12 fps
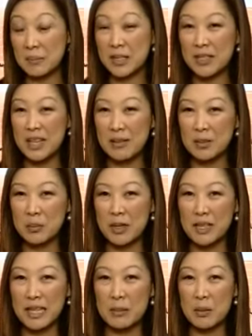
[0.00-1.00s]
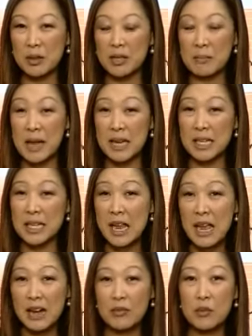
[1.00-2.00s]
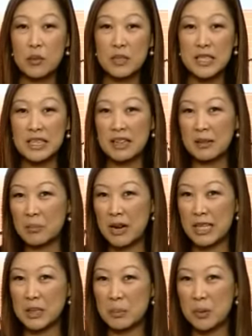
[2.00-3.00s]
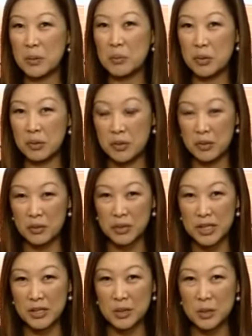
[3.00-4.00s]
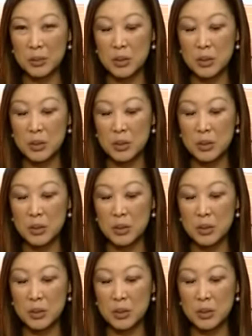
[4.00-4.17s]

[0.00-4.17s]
So that was one theme on the market. And, of course, the other bright spot were gold stocks.